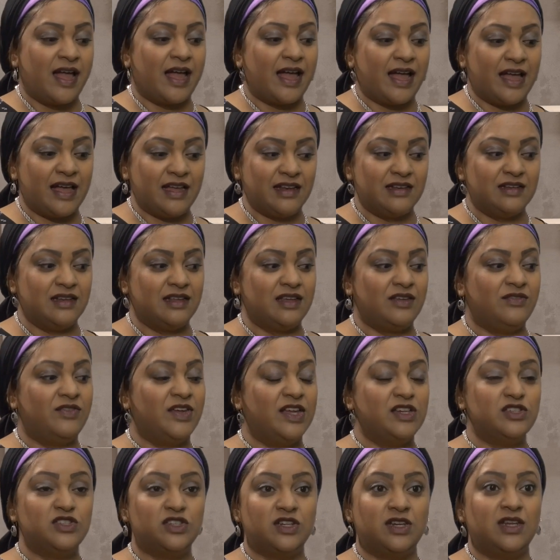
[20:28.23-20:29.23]
And
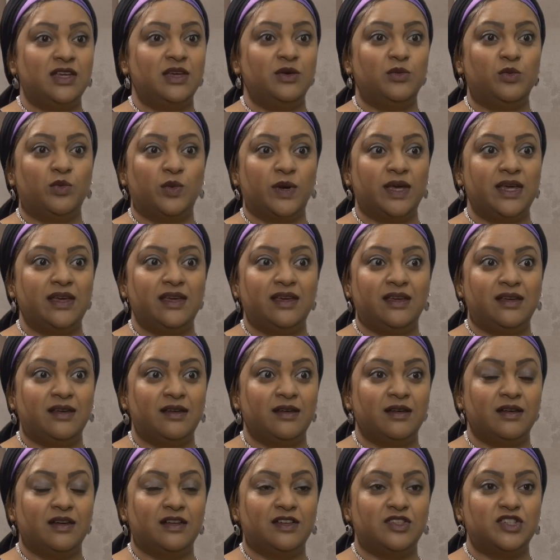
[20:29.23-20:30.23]
eventually
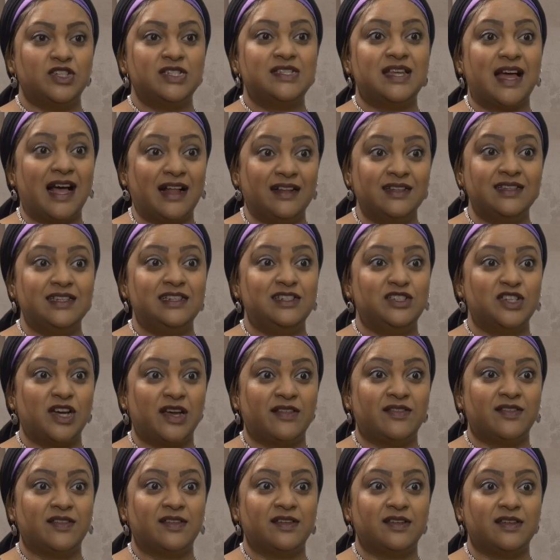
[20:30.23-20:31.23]
we just held each
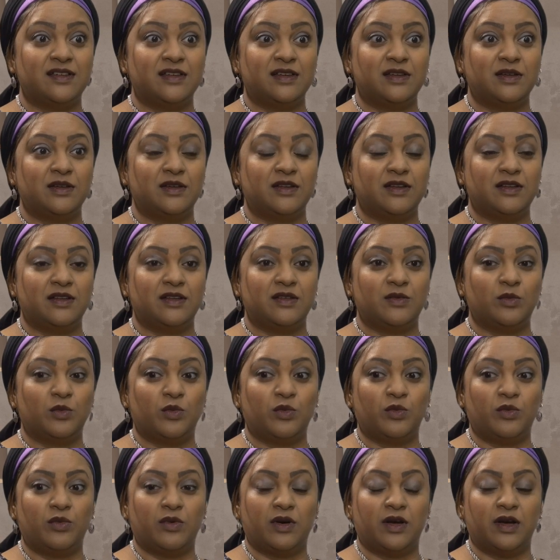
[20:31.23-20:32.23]
other
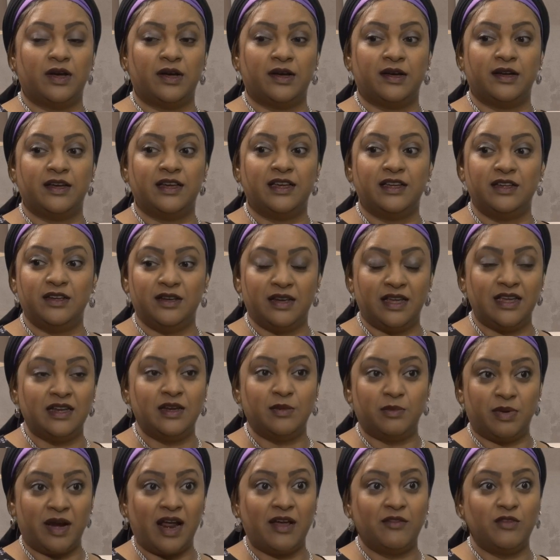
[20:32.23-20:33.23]
in
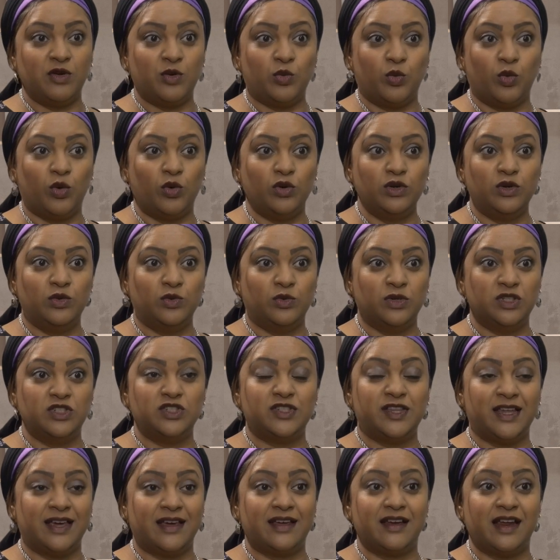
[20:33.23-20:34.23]
a private ward,
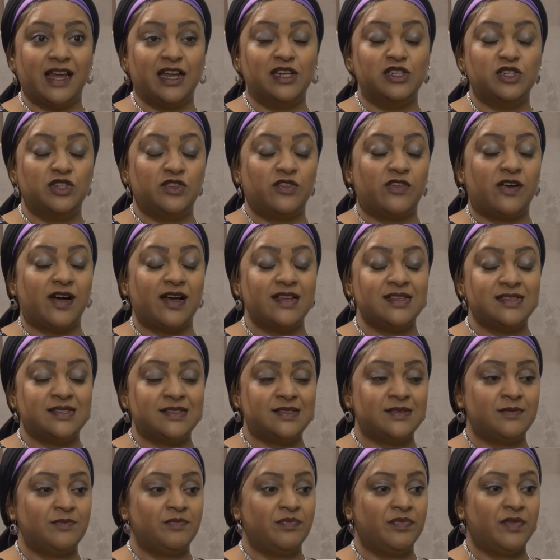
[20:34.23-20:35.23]
which they arranged for
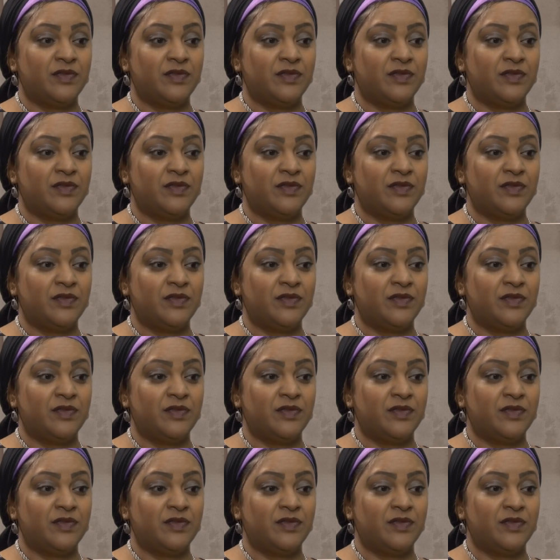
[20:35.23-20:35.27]
us.